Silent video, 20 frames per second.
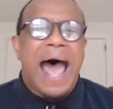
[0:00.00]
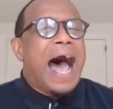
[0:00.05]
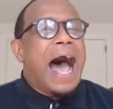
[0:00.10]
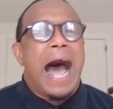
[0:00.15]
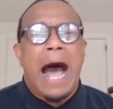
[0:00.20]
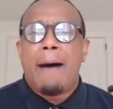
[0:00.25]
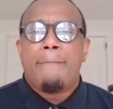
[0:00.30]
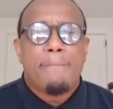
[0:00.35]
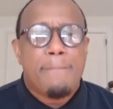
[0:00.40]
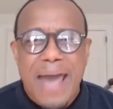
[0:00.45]

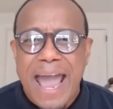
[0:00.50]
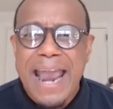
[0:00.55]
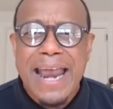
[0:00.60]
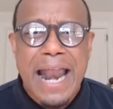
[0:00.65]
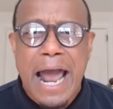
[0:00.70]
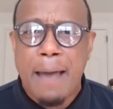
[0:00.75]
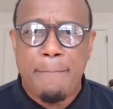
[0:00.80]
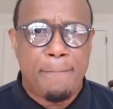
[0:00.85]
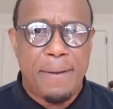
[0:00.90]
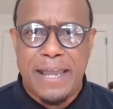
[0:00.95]
I may
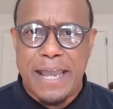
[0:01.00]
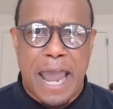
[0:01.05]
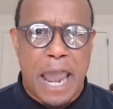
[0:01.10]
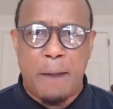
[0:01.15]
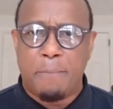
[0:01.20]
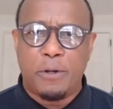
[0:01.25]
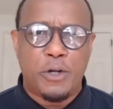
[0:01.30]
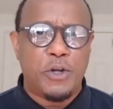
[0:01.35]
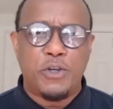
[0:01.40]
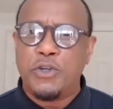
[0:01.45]
not be
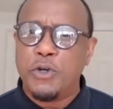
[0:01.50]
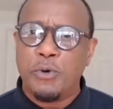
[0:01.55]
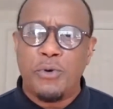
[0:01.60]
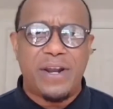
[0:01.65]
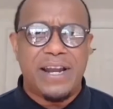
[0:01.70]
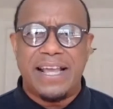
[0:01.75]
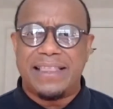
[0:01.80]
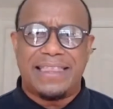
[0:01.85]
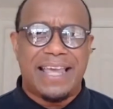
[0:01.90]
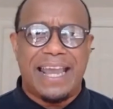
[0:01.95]
able to do
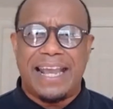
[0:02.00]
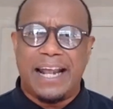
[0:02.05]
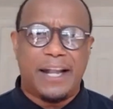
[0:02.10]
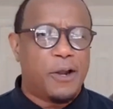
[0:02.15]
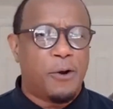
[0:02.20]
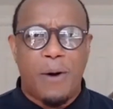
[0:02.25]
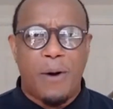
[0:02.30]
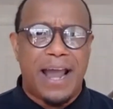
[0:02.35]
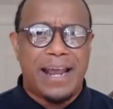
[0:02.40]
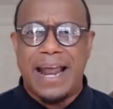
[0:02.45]
anything in
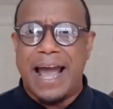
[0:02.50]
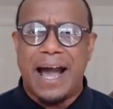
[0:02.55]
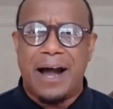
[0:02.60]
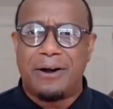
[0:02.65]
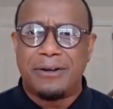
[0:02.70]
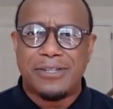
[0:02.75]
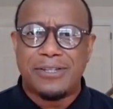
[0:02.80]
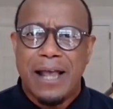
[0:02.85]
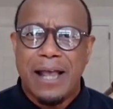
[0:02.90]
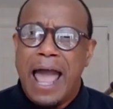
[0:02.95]
the White
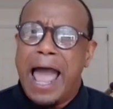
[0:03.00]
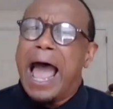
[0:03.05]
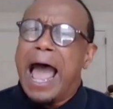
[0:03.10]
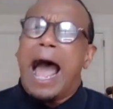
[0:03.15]
House.